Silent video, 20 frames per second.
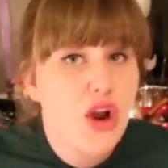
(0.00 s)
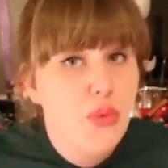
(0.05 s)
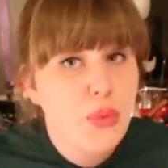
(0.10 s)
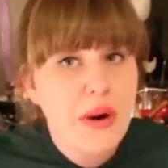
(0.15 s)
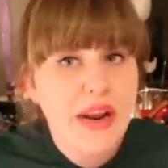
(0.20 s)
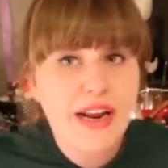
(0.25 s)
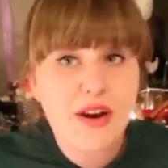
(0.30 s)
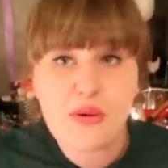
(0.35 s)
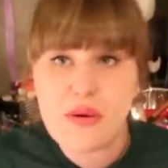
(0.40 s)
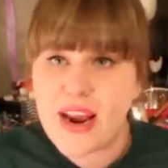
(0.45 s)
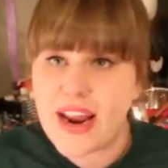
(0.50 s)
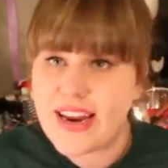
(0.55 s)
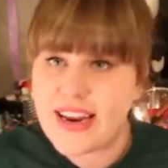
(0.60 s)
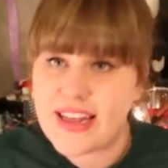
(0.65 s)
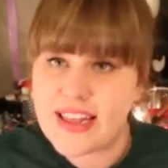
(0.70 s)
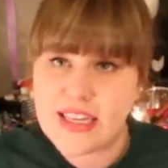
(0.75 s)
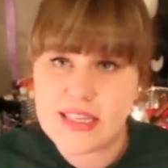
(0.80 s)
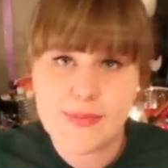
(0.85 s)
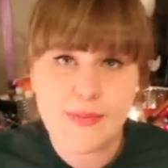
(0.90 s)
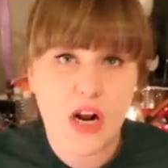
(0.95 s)

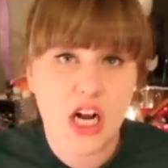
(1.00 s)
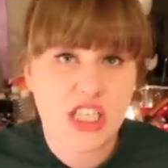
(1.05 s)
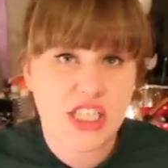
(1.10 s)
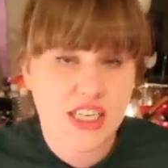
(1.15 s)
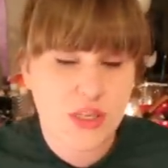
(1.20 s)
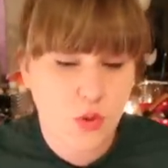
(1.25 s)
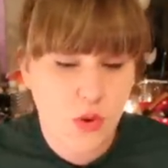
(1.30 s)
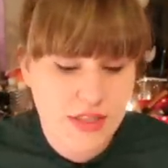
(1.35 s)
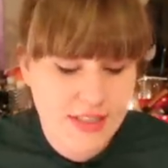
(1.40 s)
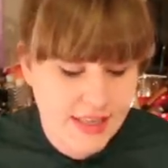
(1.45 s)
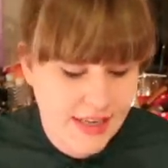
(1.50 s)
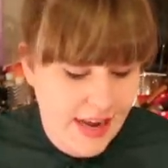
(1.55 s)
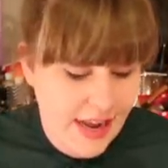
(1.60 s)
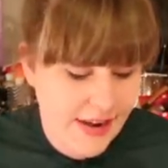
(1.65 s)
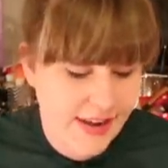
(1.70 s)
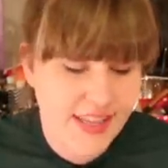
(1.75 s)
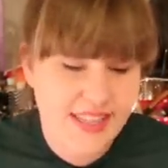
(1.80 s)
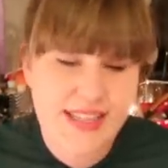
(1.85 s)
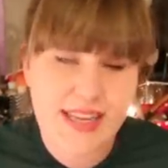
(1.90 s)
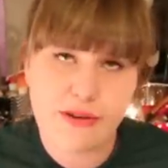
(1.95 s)
recreating this project once
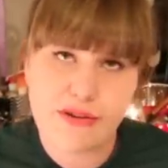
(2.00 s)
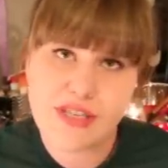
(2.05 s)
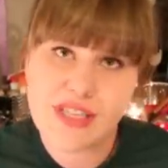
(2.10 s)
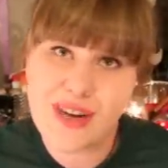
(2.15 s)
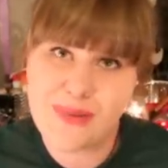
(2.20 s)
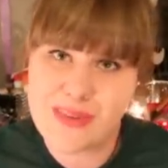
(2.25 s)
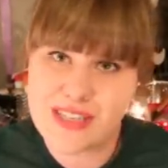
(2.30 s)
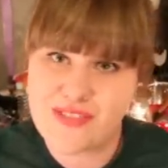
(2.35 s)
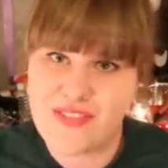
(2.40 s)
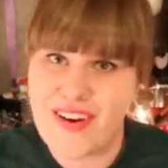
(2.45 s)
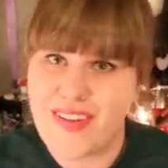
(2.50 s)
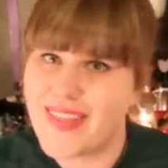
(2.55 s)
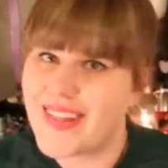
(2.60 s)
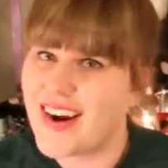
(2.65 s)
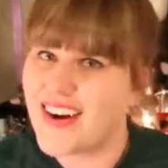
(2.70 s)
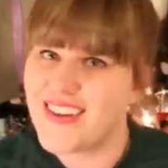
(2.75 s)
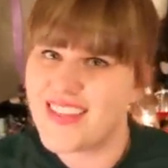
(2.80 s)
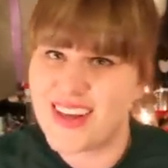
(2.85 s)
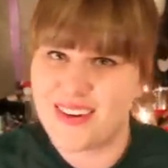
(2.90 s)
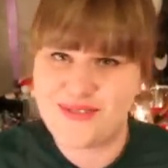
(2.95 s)
again because they were so much fun that
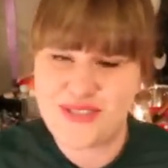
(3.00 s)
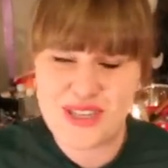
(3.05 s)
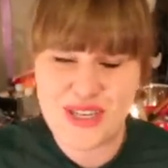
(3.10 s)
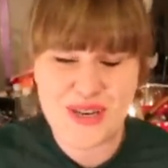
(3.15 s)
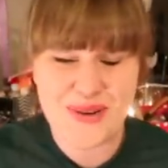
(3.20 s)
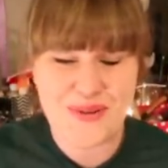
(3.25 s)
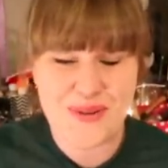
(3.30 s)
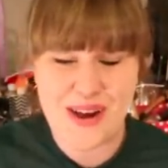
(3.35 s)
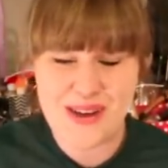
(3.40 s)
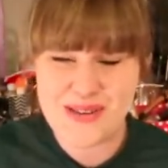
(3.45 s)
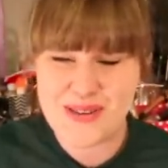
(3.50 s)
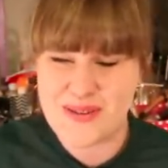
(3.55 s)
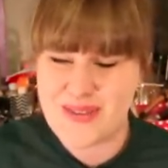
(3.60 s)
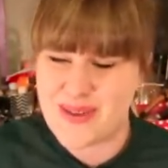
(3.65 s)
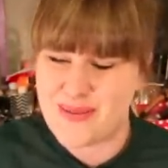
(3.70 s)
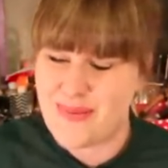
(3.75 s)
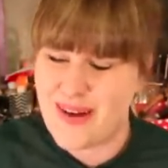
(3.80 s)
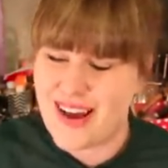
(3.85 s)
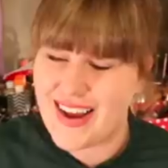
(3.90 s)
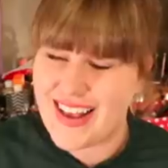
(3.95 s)
I would love to do
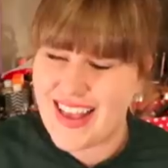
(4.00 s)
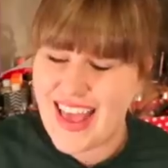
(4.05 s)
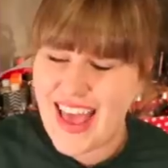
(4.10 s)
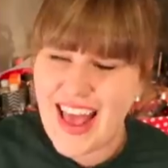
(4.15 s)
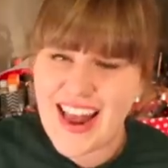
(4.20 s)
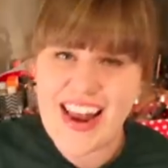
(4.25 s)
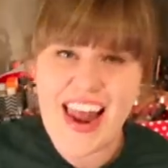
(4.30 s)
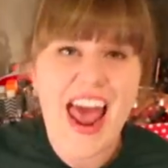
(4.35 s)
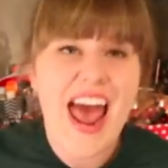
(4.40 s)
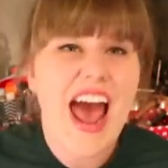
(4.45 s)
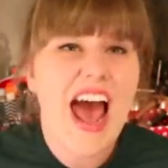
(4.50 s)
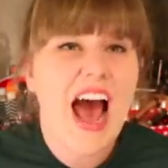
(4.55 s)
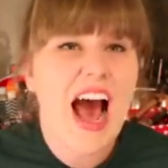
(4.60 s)
them again.